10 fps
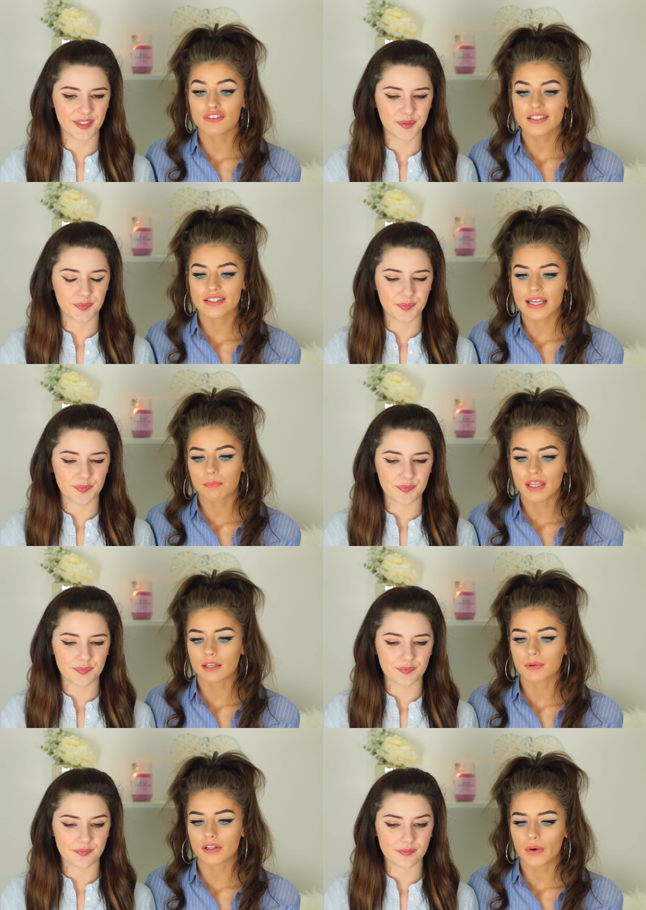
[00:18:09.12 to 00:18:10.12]
Speaker 1: evidence that
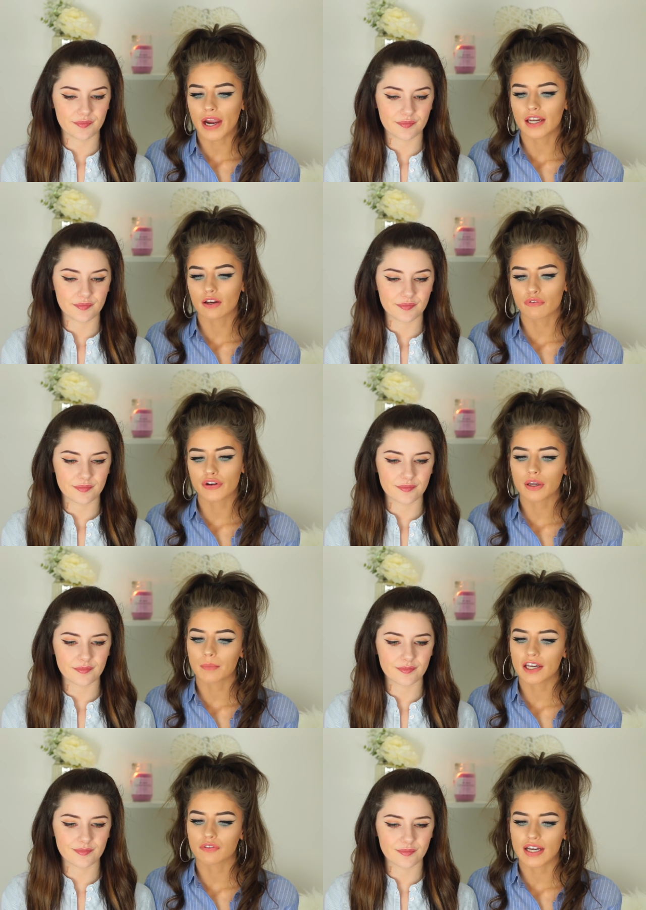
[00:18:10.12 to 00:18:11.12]
people who are in loving
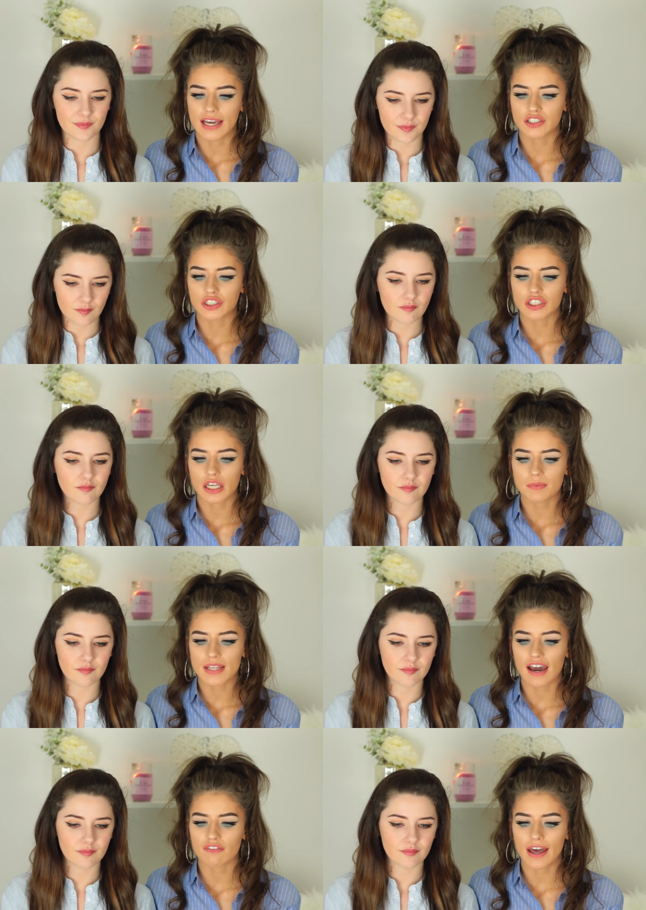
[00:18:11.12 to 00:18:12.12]
committed relationships
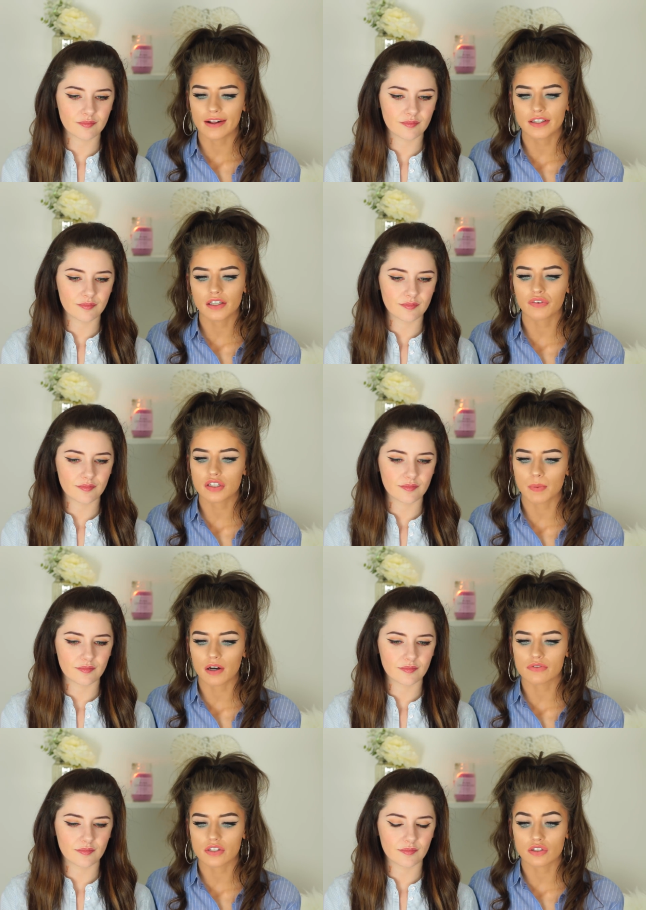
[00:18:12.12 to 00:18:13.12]
have healthier
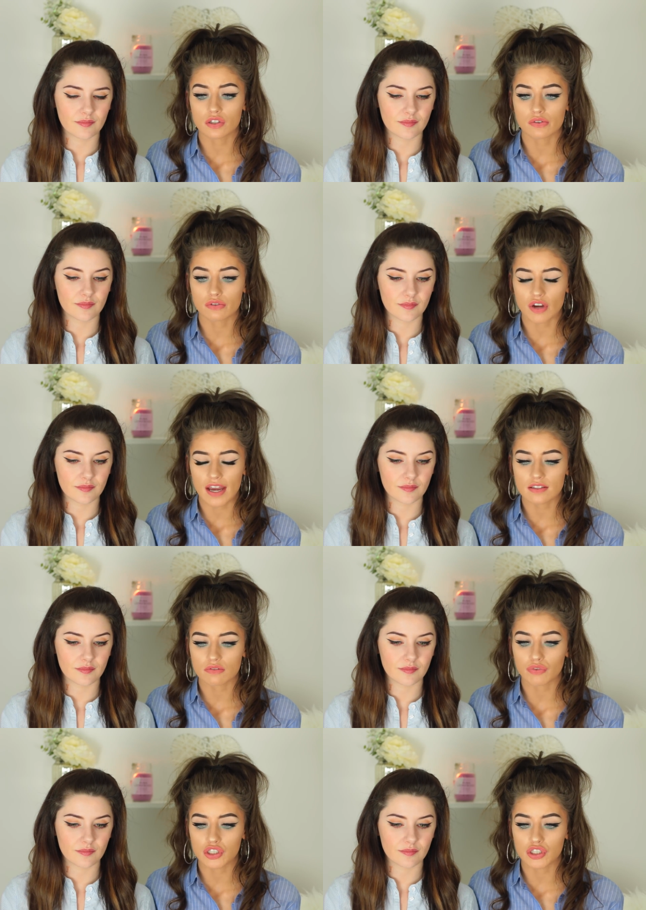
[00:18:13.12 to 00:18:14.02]
responses to stress,